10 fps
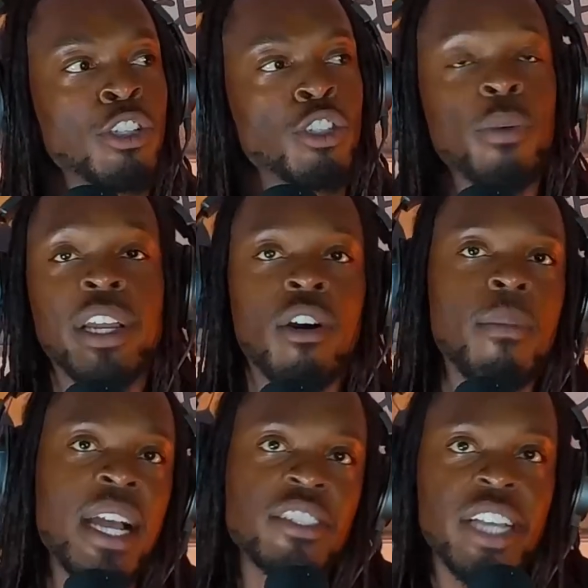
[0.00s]
doing on
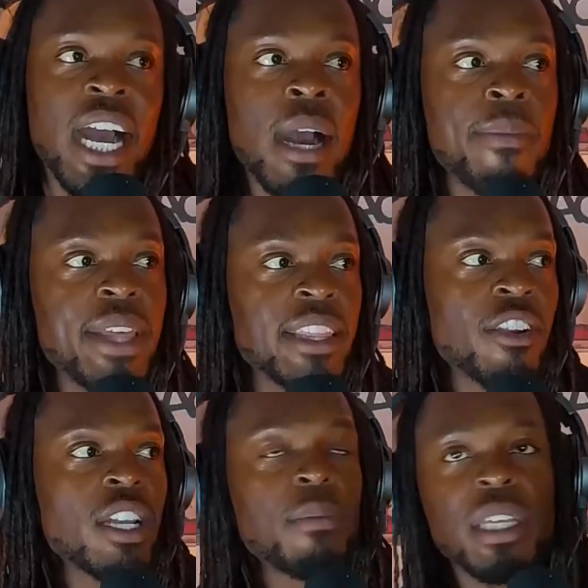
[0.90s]
my job that they're
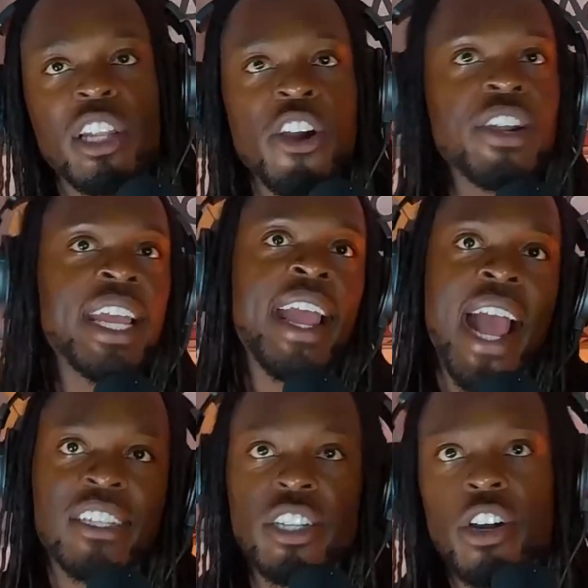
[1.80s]
going to be learning
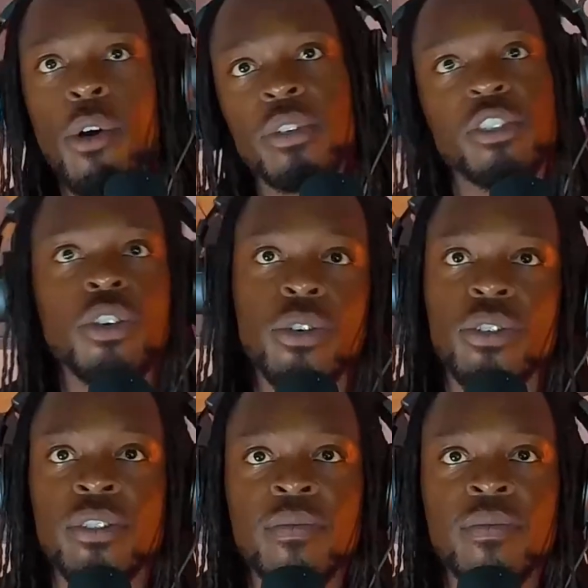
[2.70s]
as they're going to school?